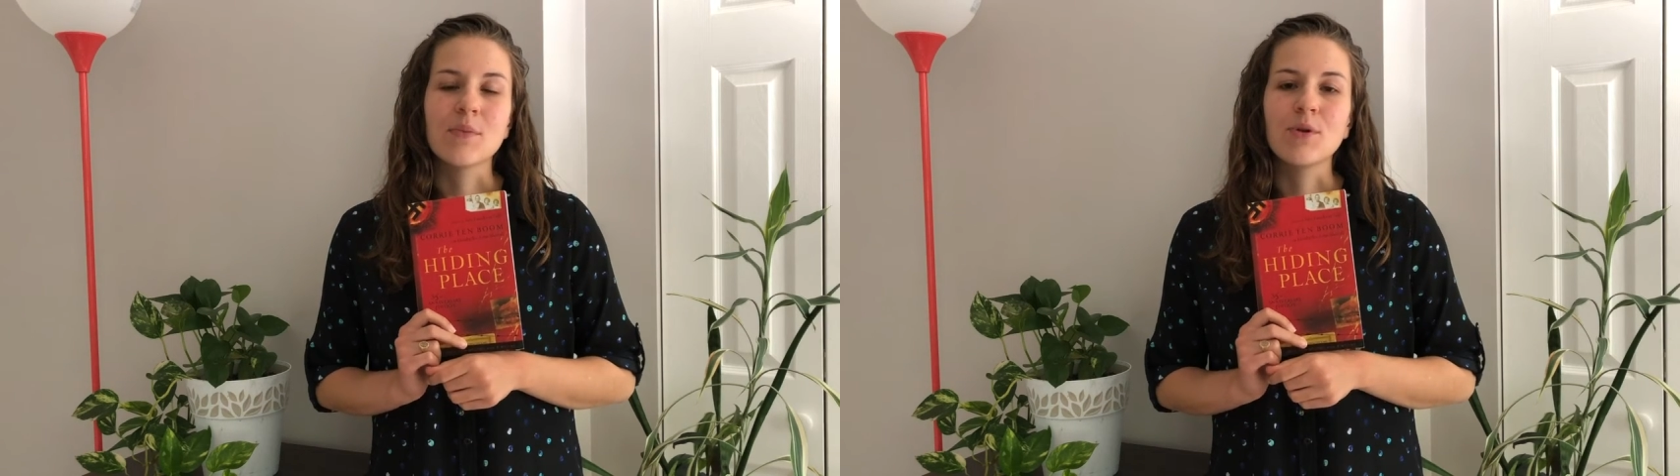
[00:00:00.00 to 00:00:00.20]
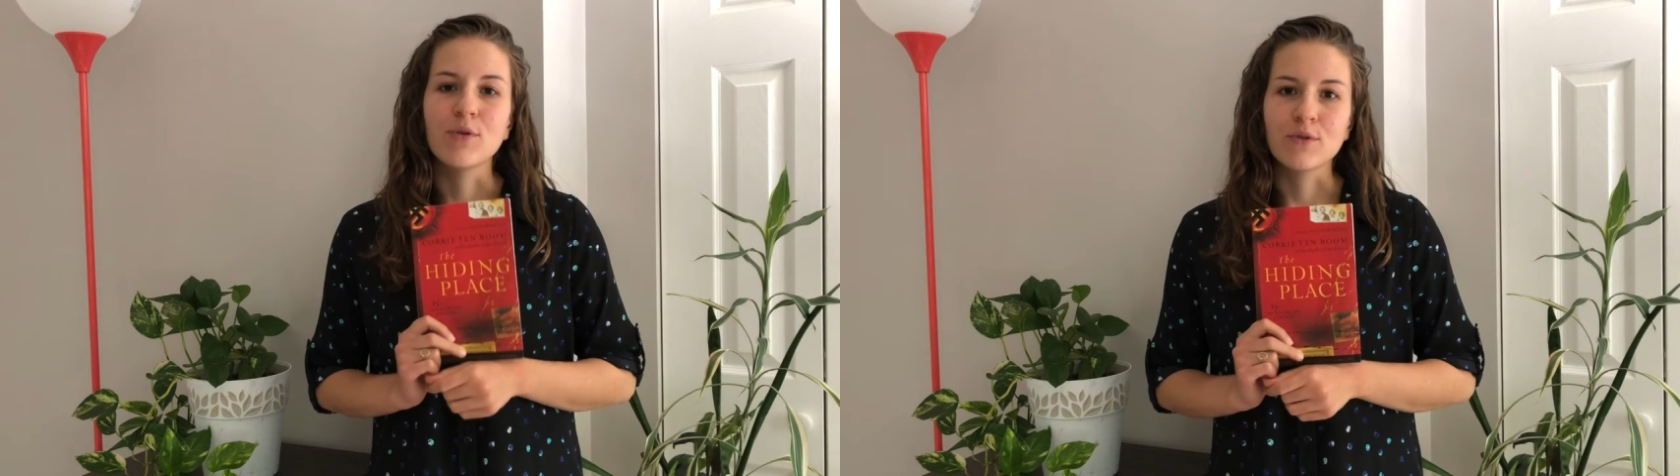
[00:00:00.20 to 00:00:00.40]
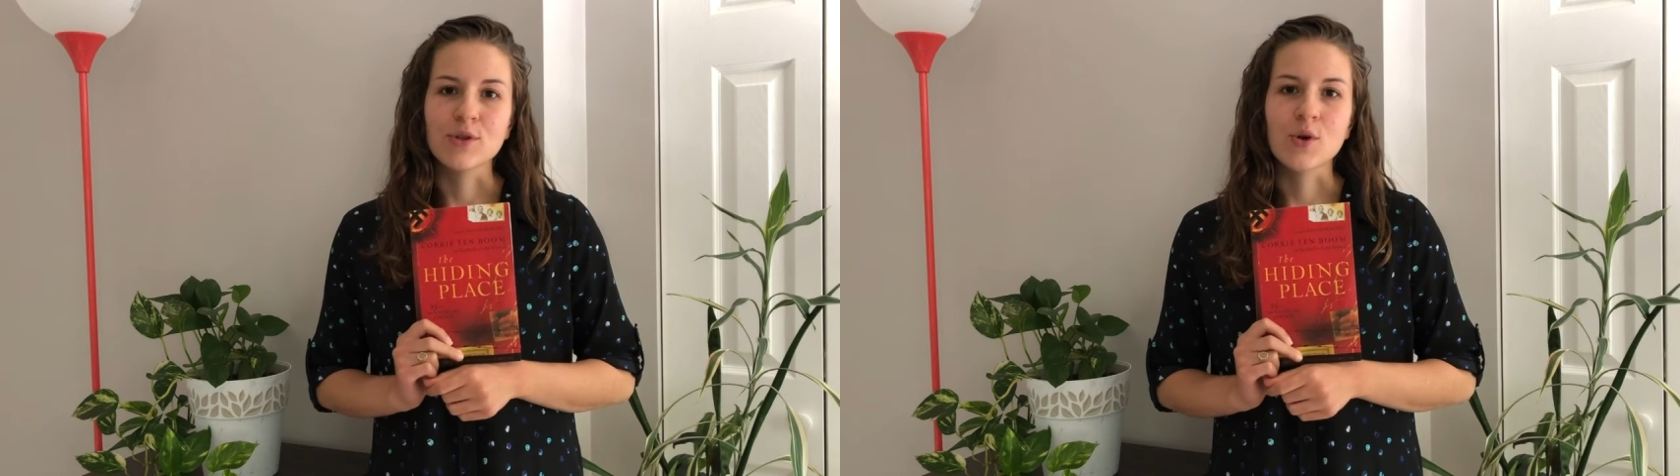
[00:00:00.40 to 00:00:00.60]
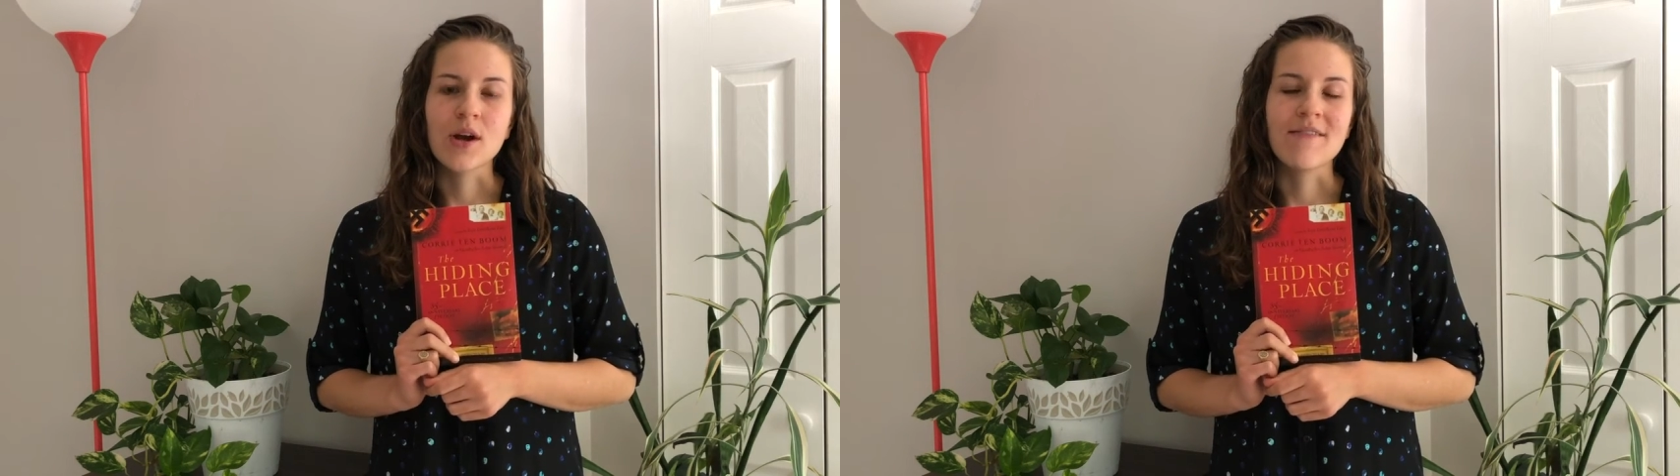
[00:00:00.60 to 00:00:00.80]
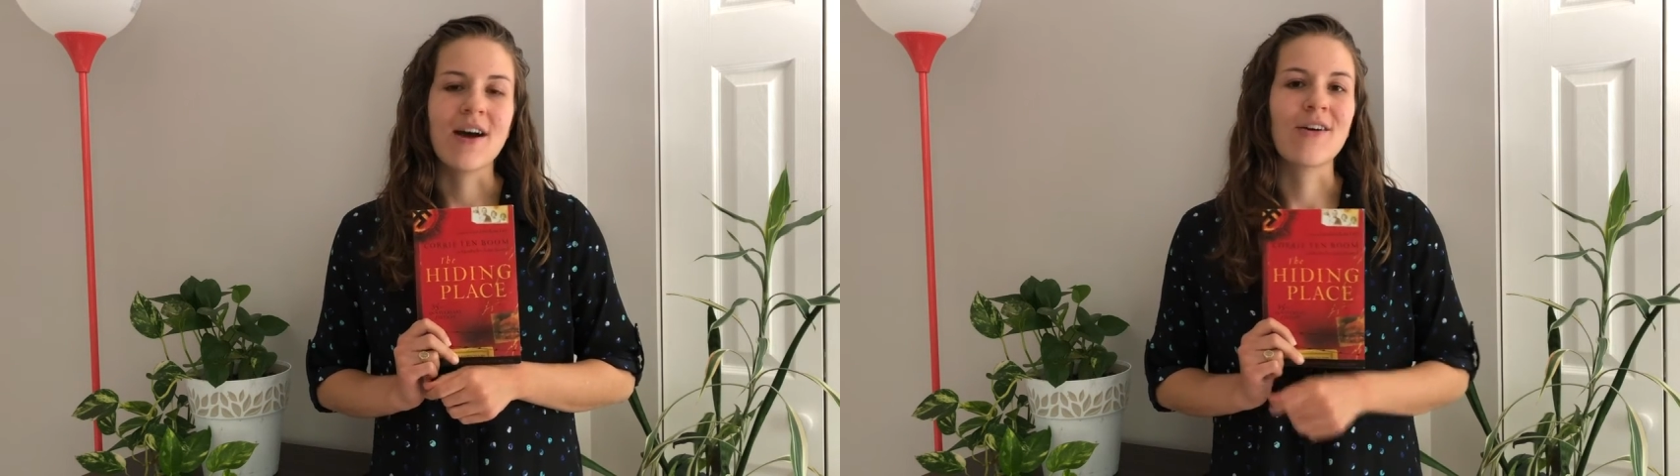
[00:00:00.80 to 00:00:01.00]
a beautiful
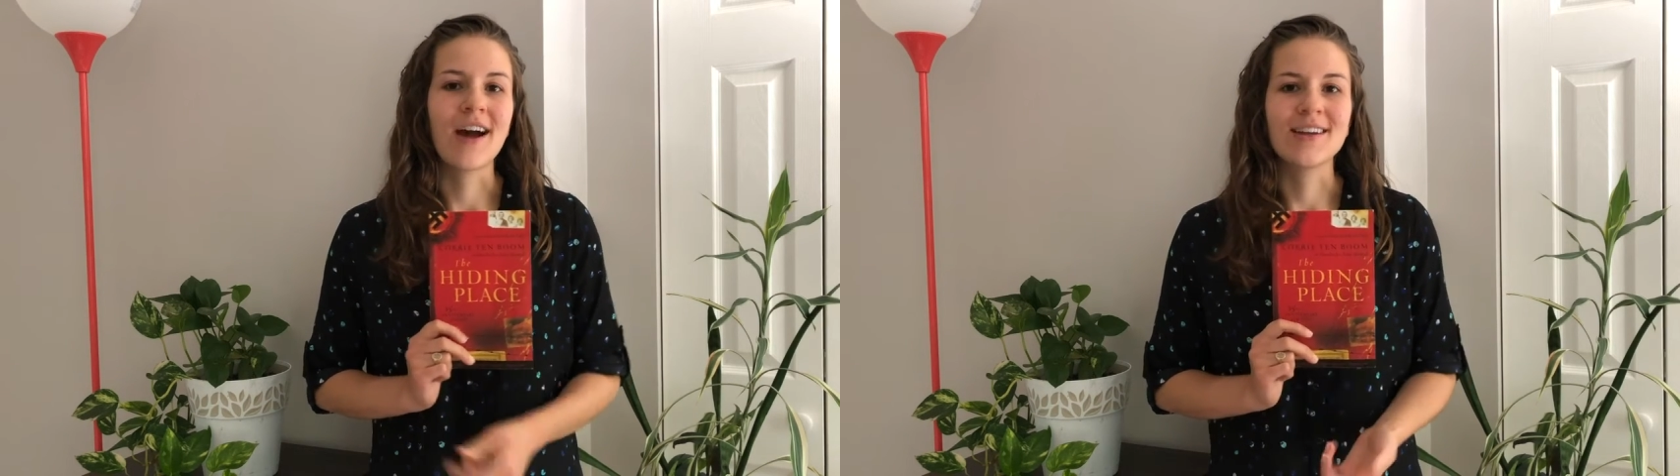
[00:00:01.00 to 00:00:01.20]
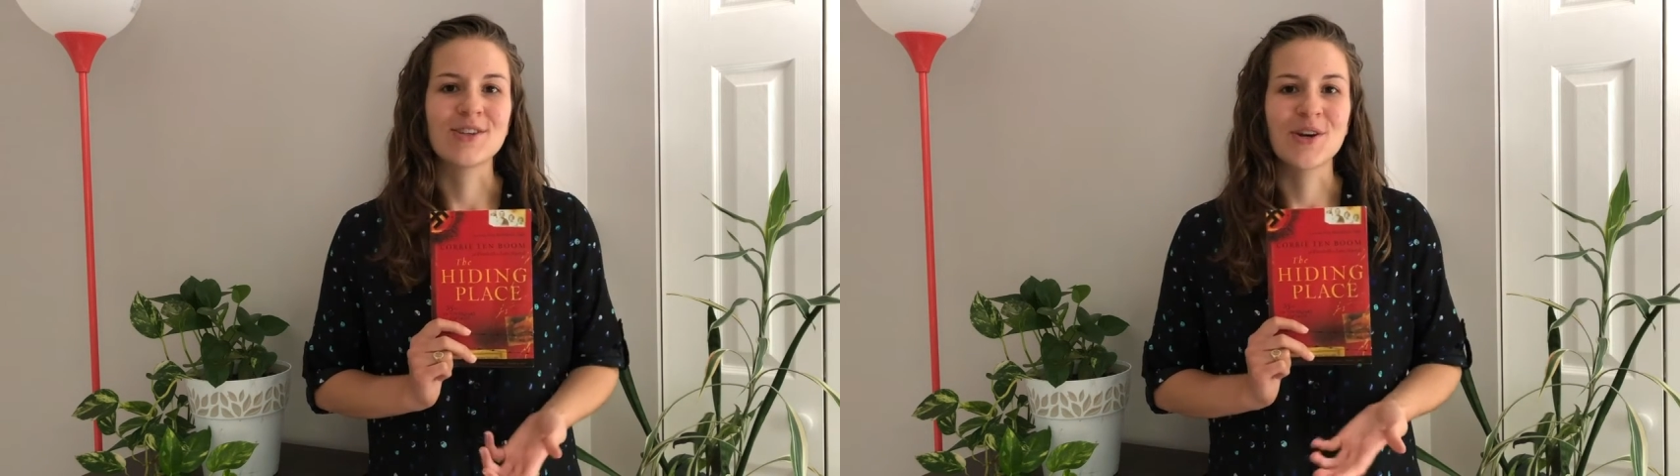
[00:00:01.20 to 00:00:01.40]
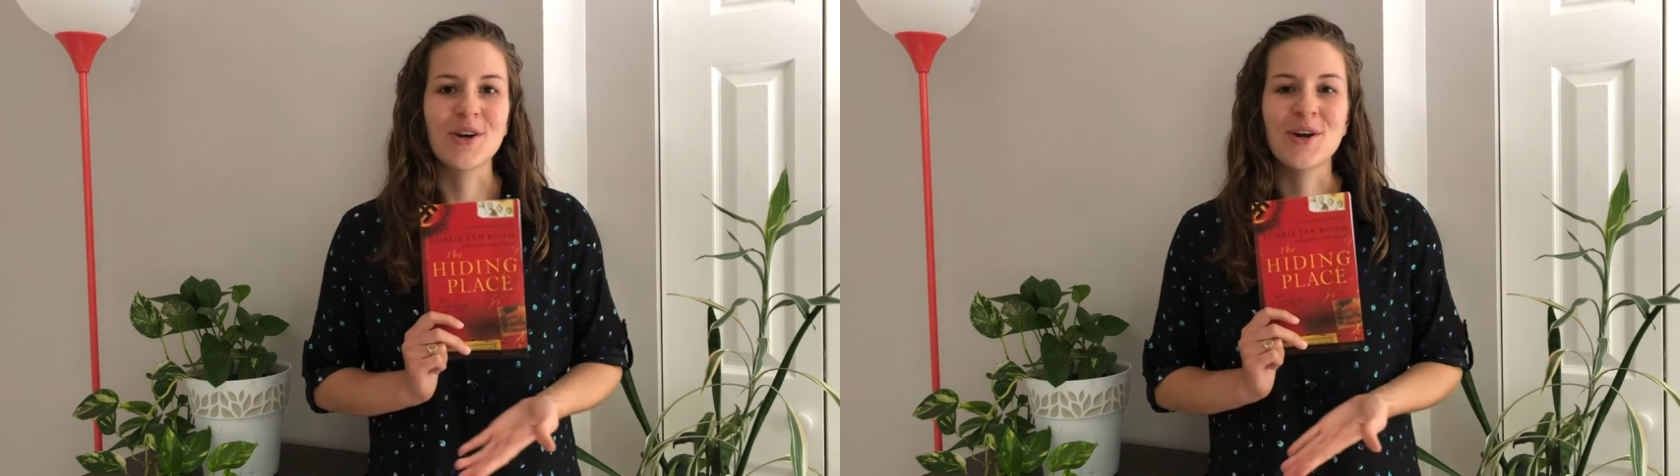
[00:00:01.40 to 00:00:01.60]
story of how God took